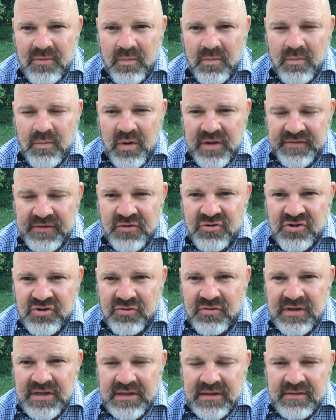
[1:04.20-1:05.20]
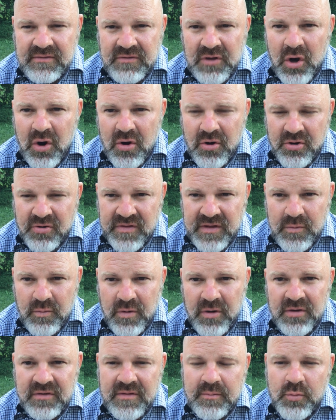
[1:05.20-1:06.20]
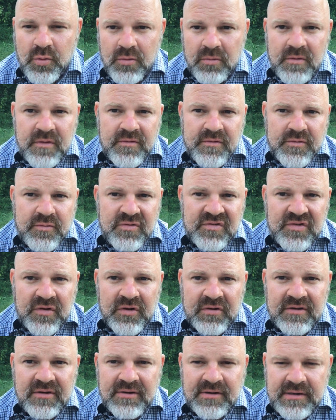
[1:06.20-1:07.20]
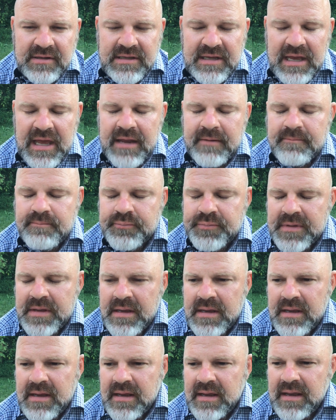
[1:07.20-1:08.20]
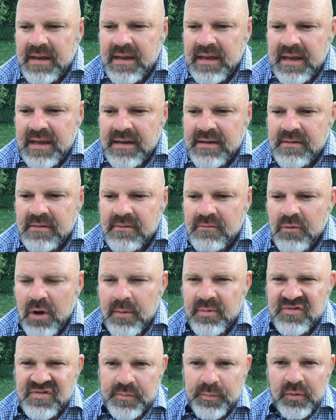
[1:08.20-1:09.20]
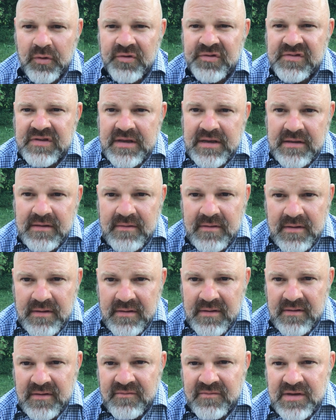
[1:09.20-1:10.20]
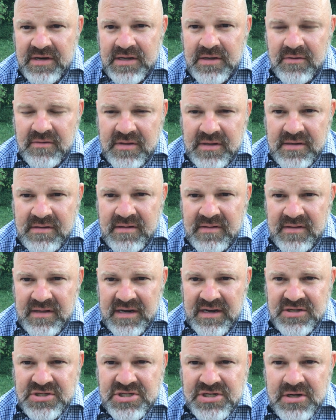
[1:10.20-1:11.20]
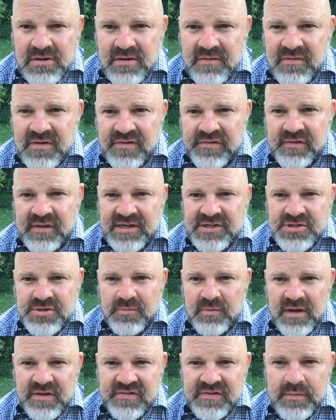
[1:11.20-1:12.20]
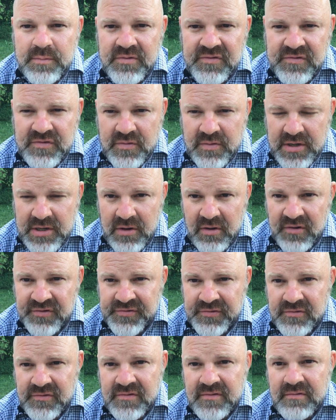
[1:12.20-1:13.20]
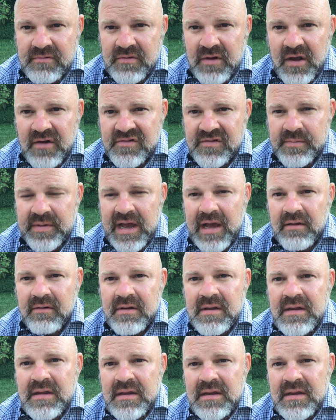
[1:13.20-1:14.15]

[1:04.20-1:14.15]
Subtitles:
what they're doing, the harder they work, the more the result they're going to get. And Robert Sapolsky in the video that I shared of his lecture, Why Zebras Don't Get Ulcers, talks about